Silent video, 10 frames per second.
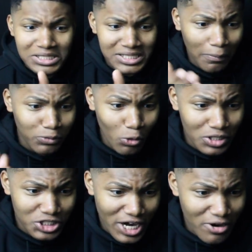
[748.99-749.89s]
Stop
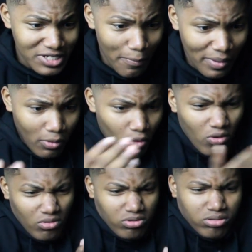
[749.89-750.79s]
throwing chairs at people.
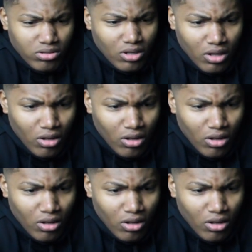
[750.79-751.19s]
Ooh.